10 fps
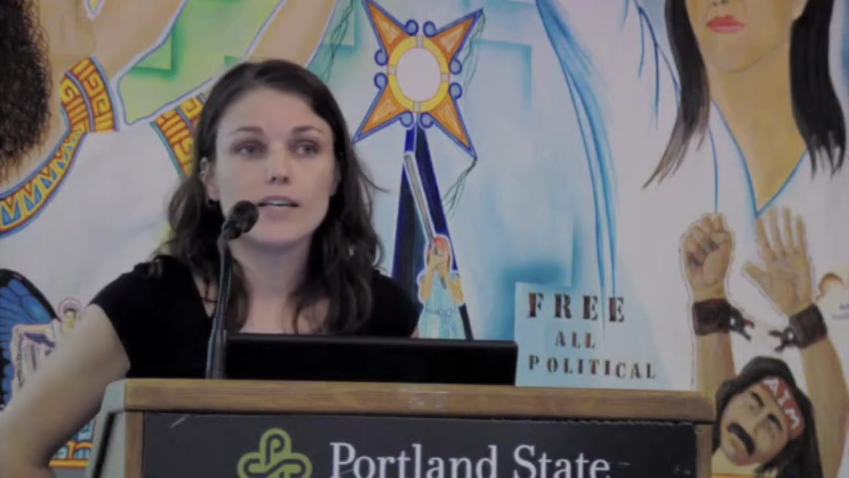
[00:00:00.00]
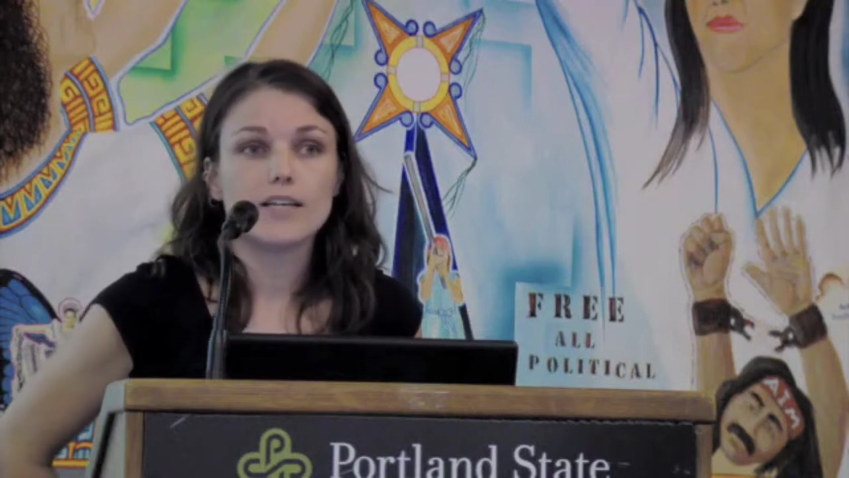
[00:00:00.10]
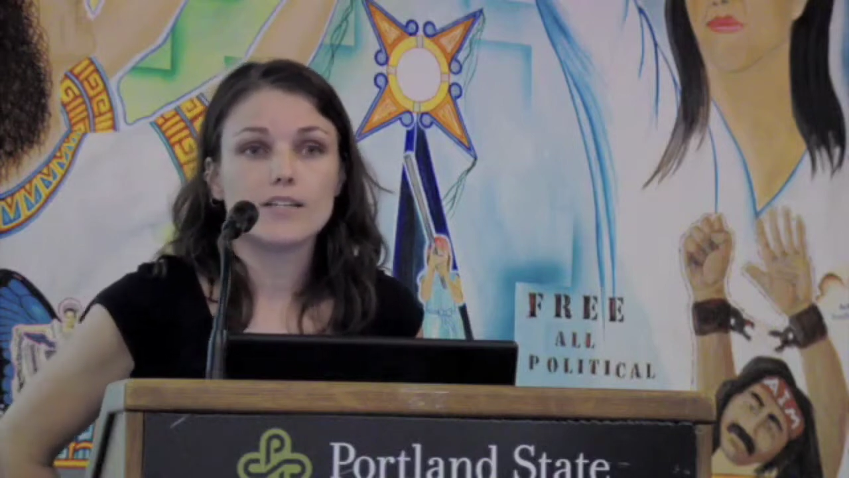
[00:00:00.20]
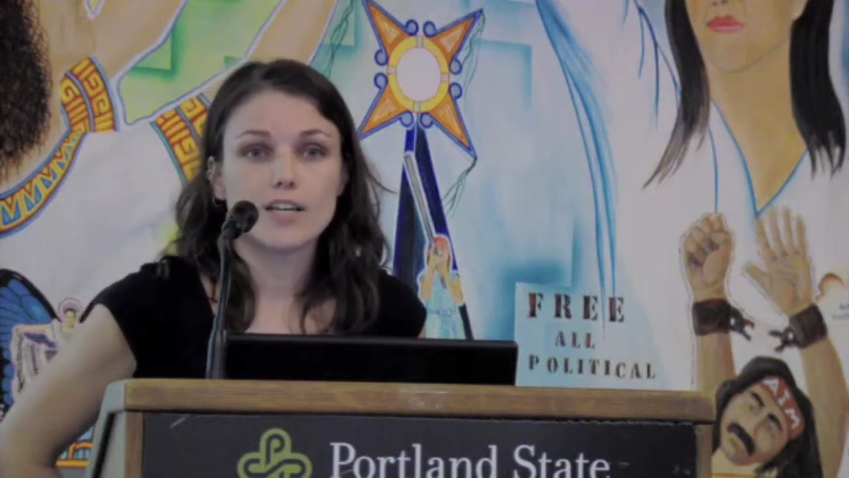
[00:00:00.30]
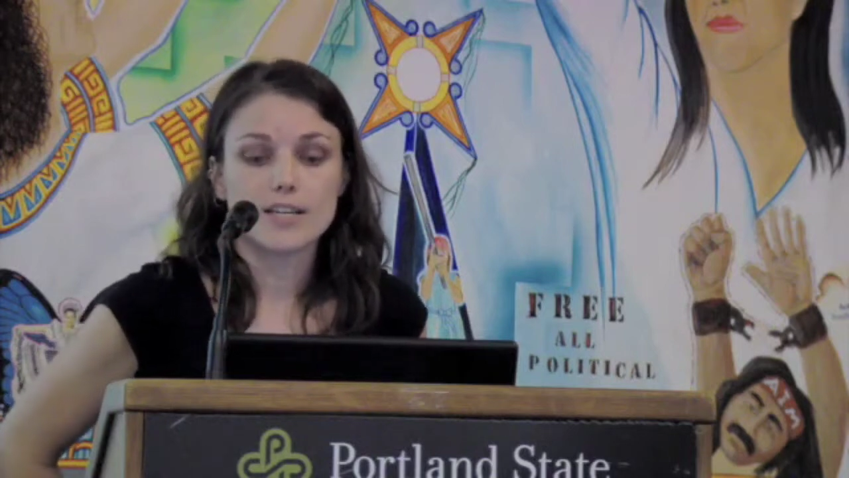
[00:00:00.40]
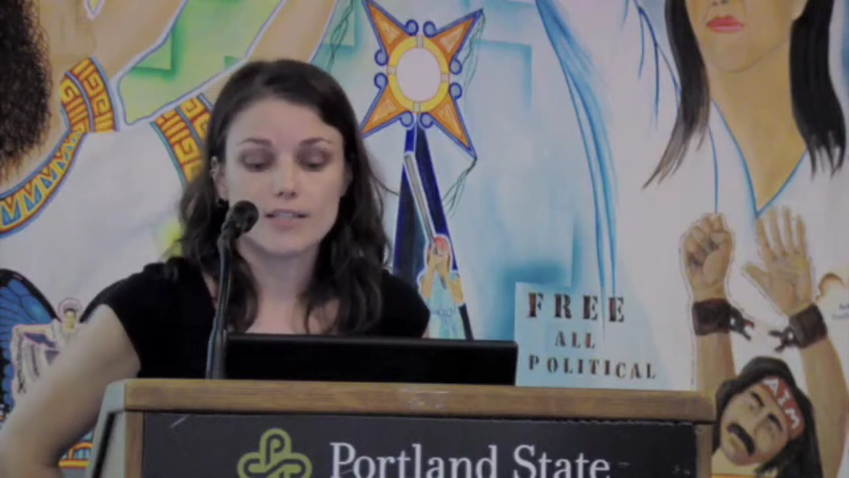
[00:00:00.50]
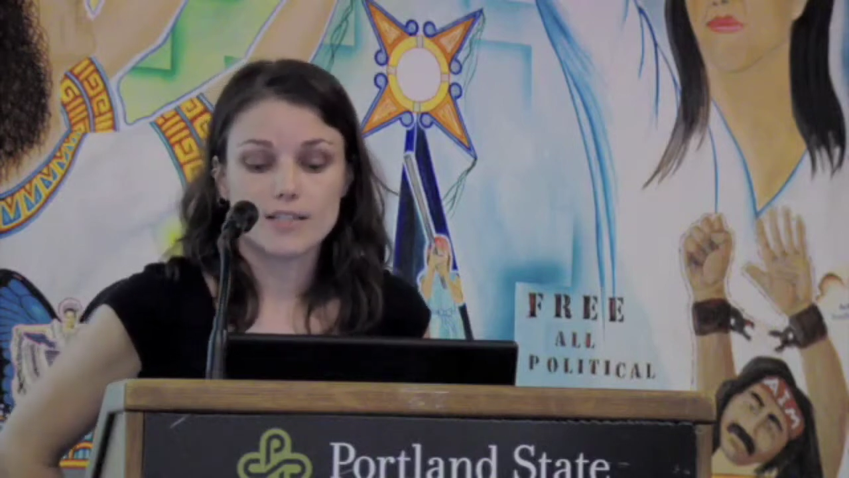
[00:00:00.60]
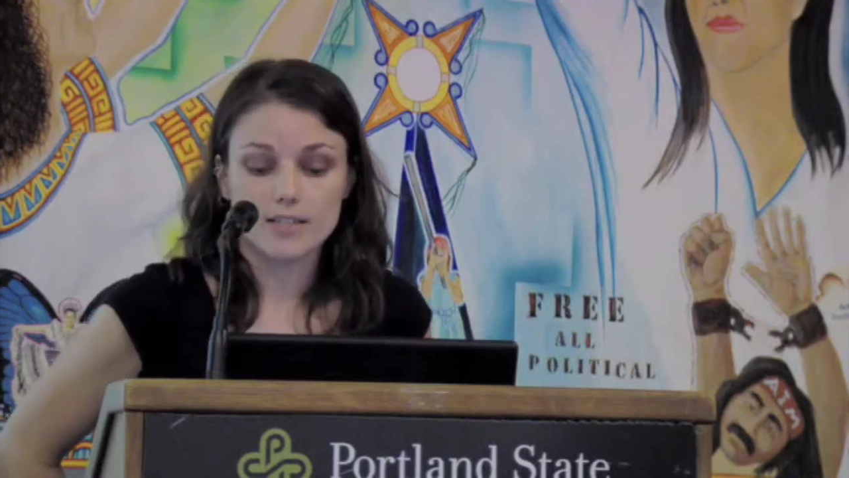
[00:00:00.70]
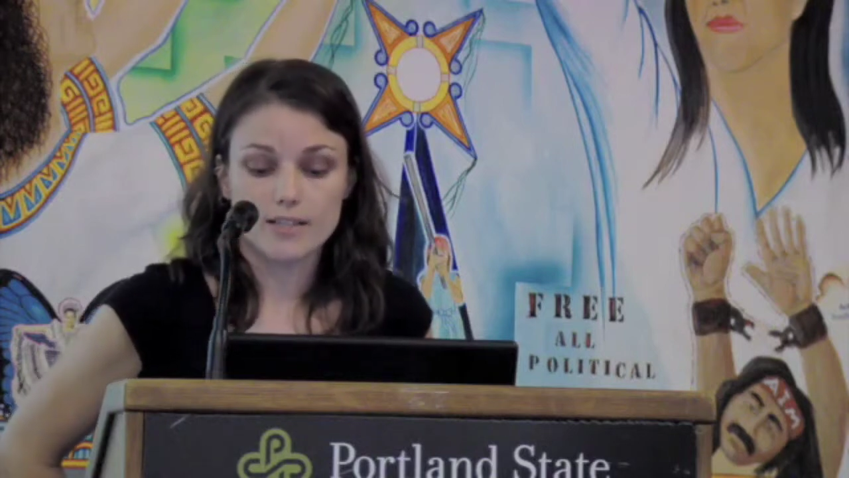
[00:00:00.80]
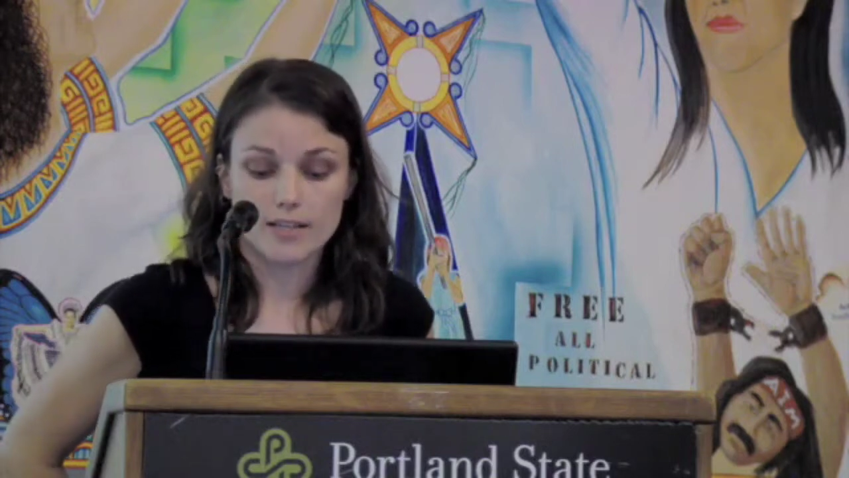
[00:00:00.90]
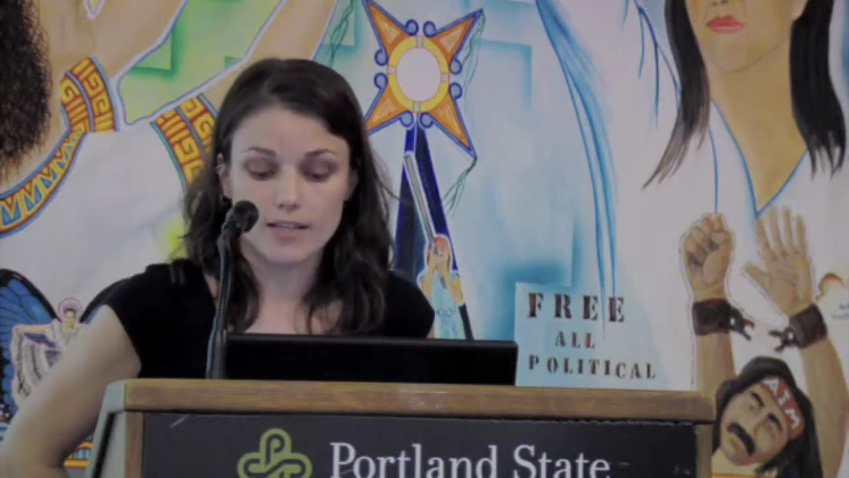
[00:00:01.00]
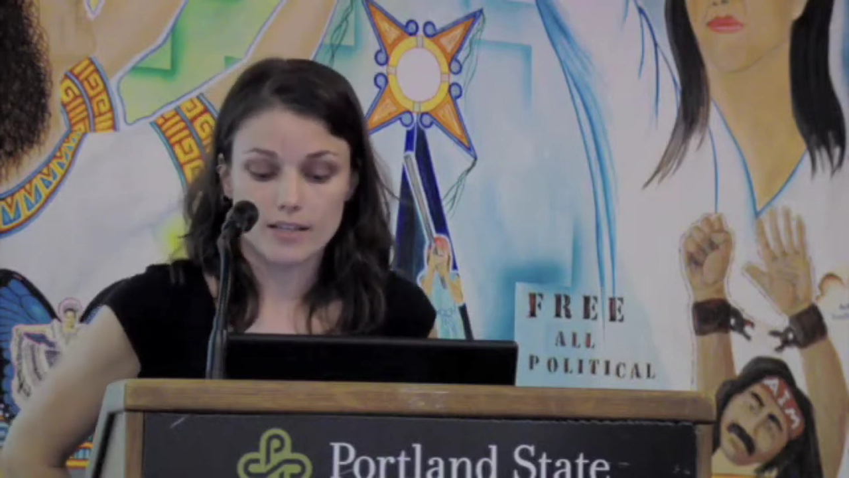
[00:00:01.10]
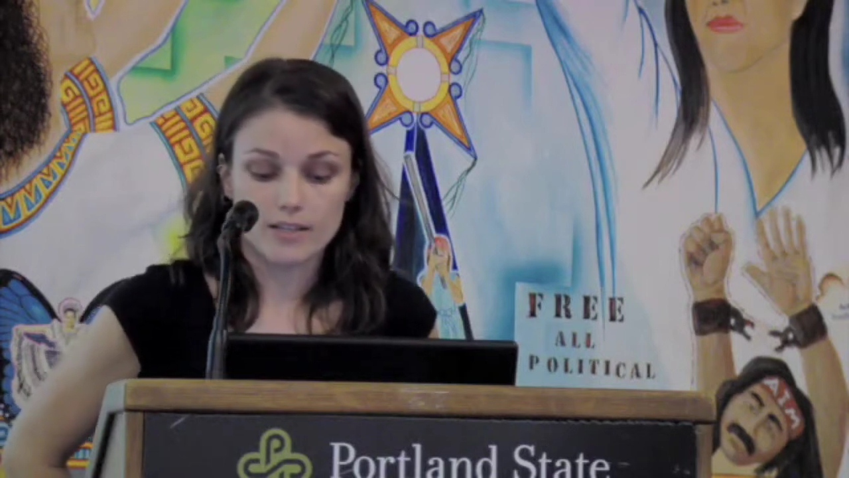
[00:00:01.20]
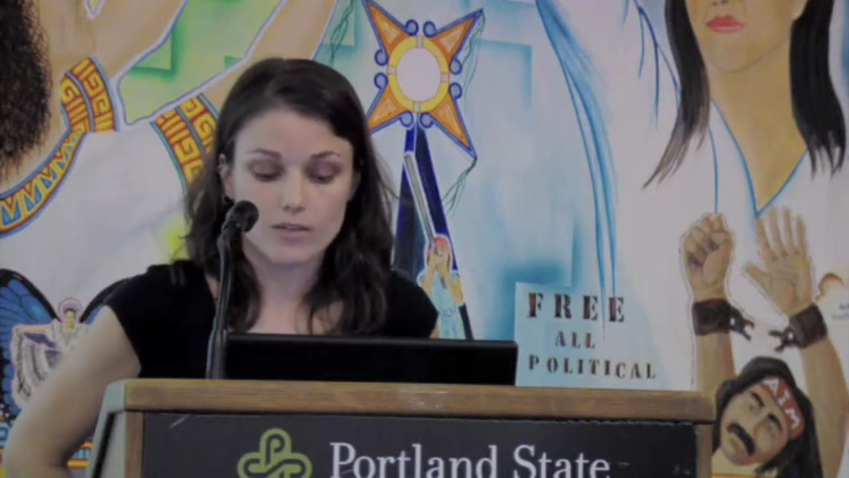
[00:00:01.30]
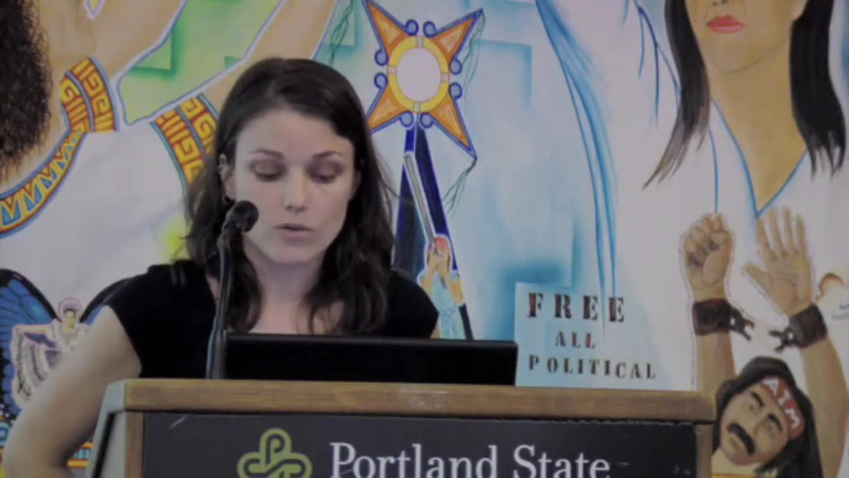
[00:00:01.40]
ingest these
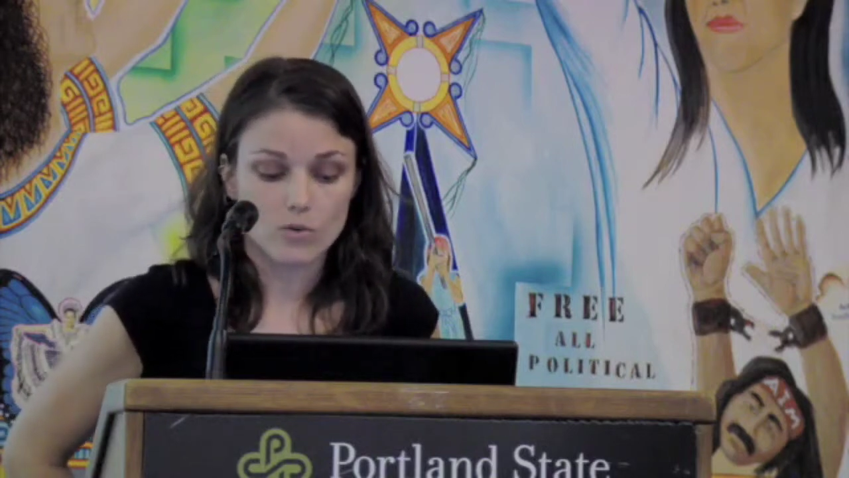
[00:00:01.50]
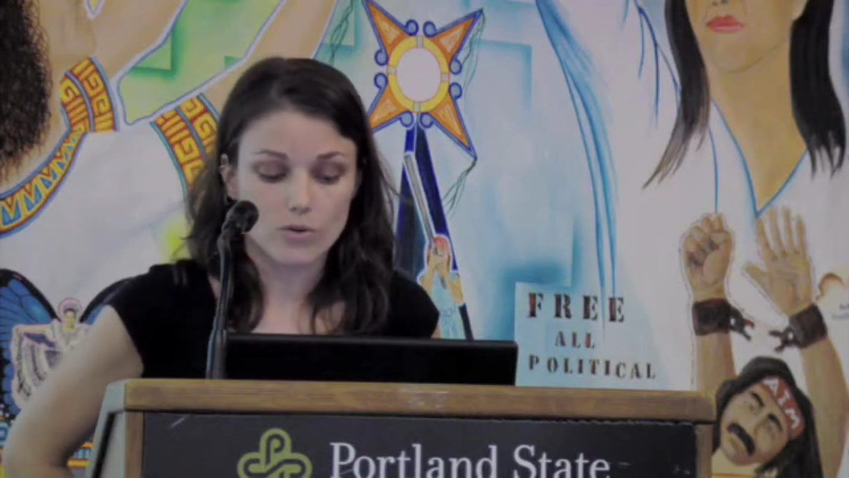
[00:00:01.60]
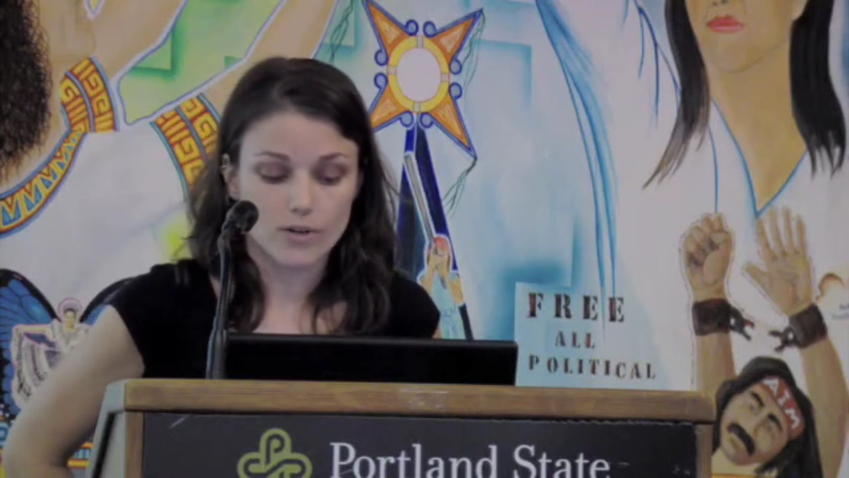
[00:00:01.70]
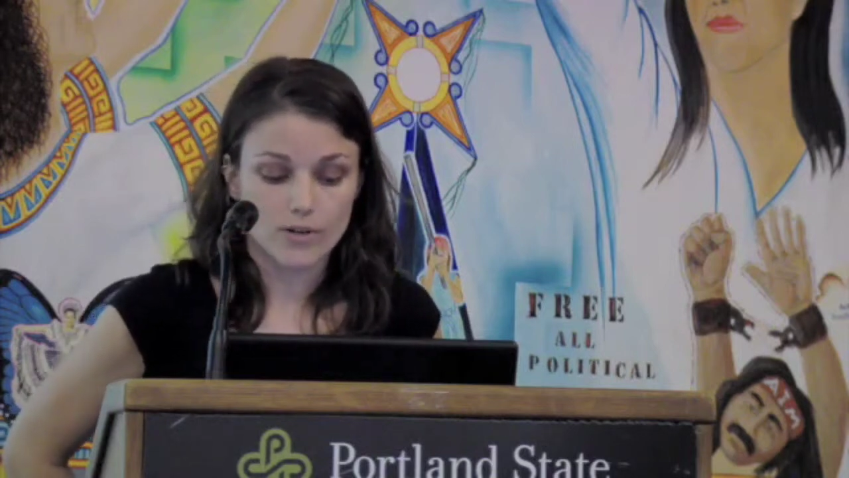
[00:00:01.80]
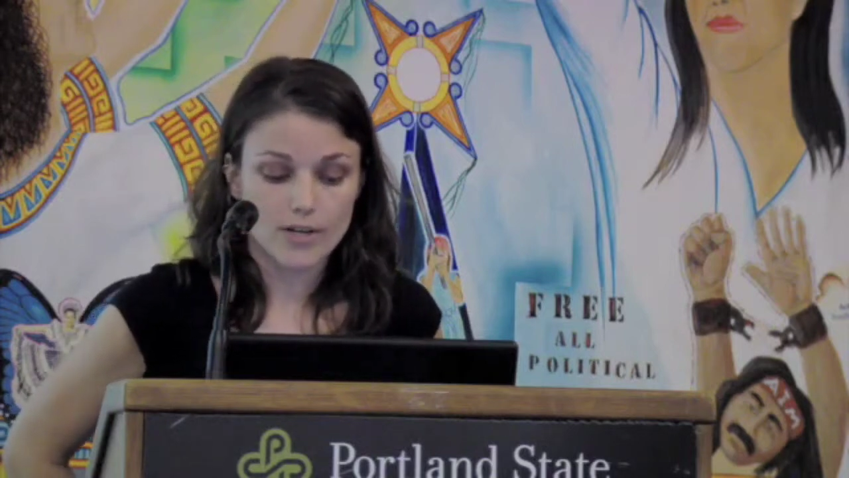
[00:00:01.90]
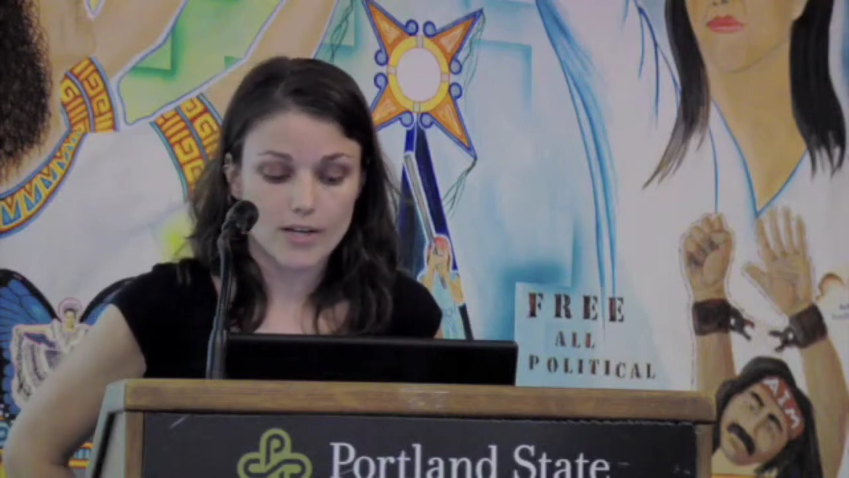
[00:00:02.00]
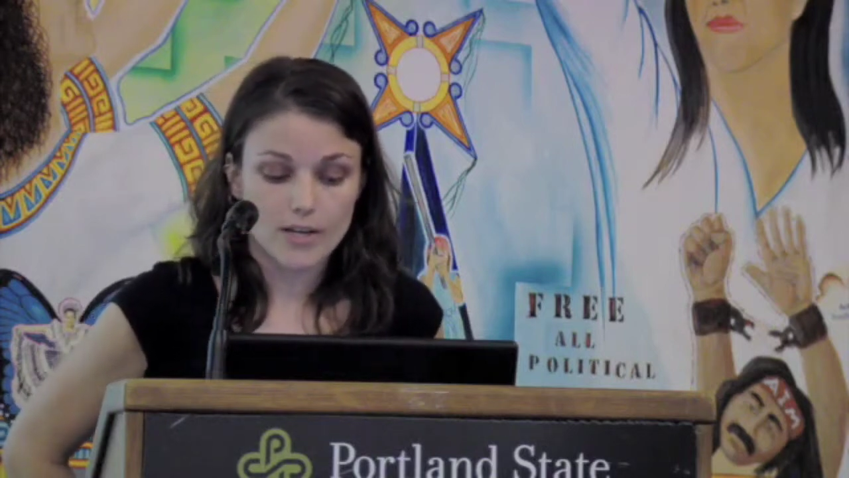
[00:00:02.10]
things or